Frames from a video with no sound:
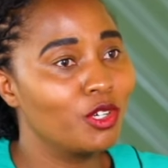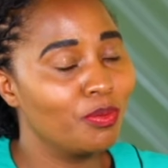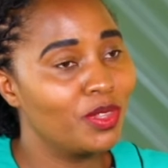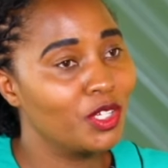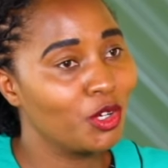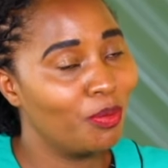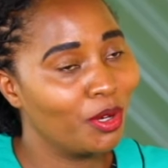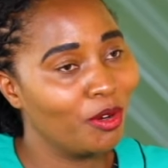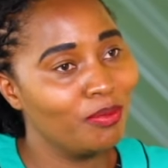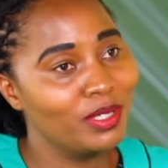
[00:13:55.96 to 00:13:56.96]
trop the
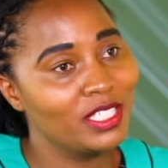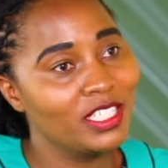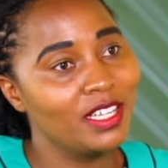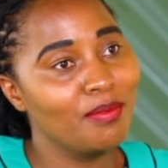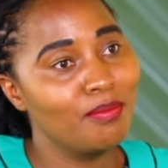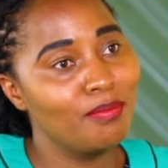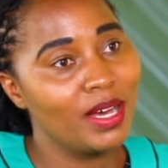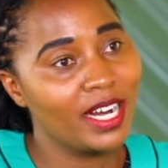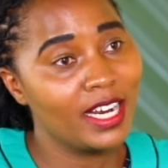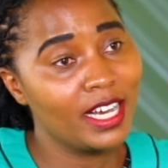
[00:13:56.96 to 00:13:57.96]
tropical beat, the
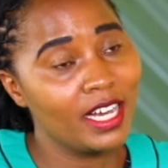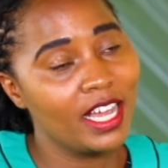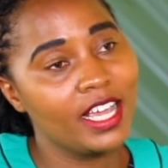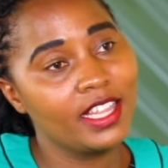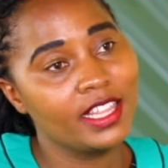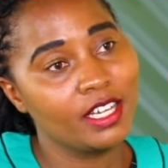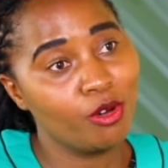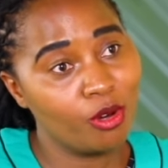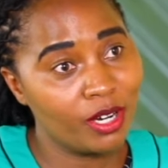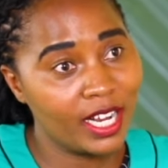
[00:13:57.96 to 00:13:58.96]
banana and the
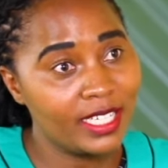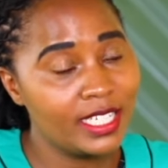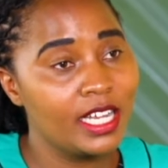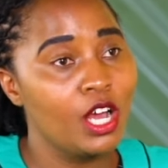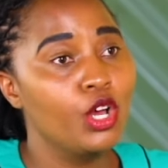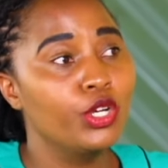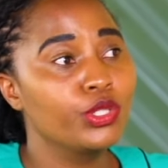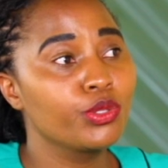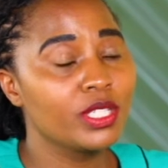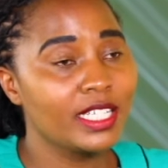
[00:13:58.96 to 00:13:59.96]
coconut.
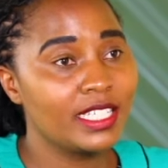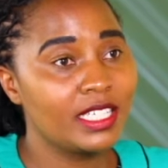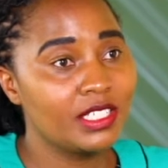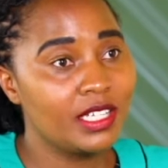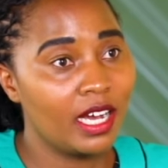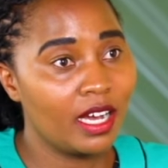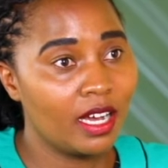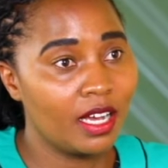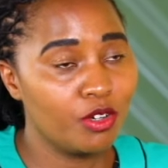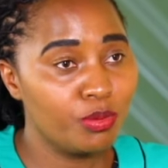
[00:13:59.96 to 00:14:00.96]
So that's a,
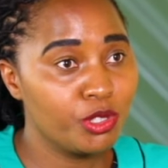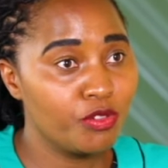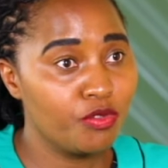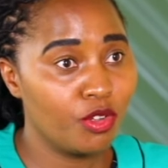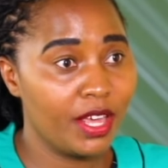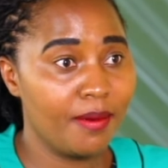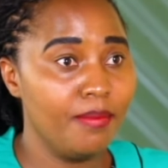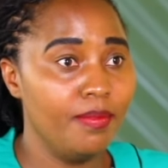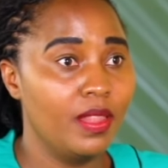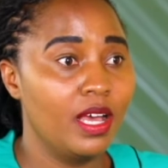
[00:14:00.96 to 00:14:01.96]
uh, an option for
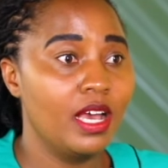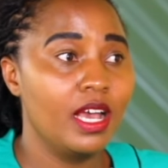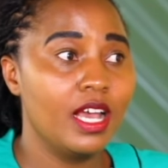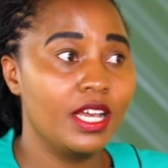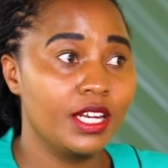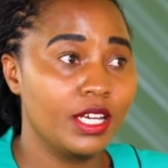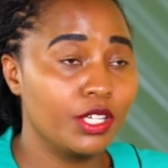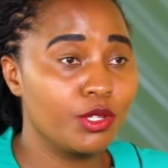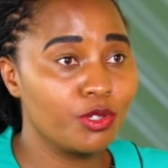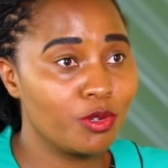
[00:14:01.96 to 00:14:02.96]
them. And
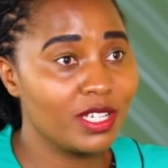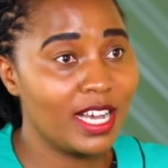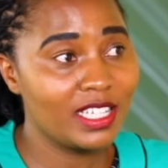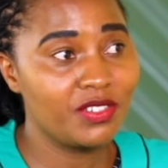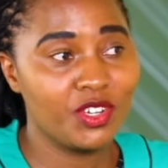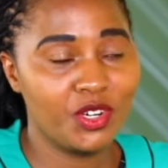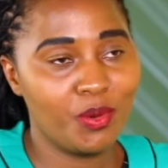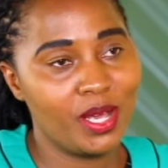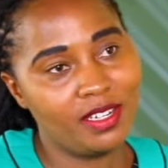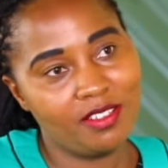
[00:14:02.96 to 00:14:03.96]
it also does
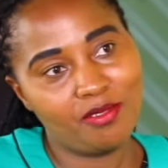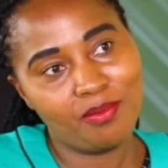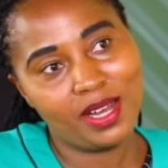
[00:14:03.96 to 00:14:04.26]
very well in the